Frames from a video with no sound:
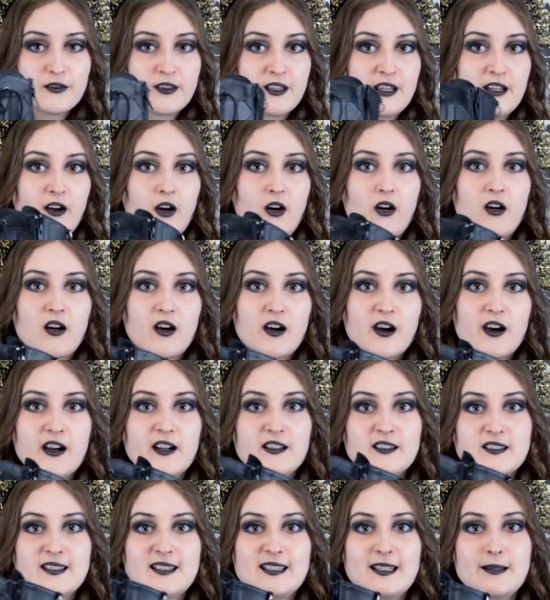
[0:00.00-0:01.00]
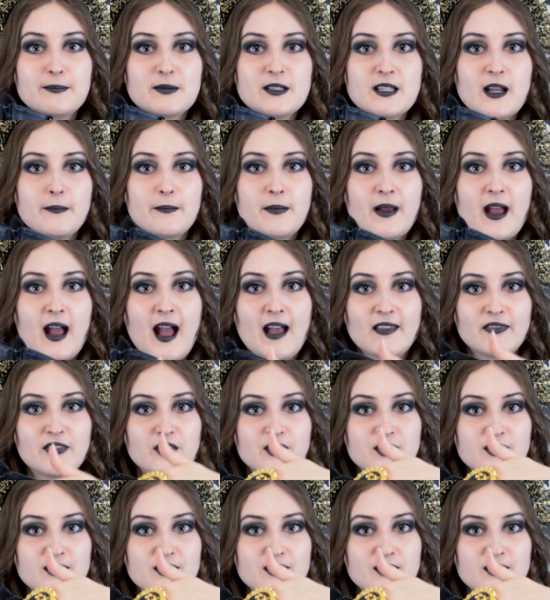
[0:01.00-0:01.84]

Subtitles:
They are zipped up at the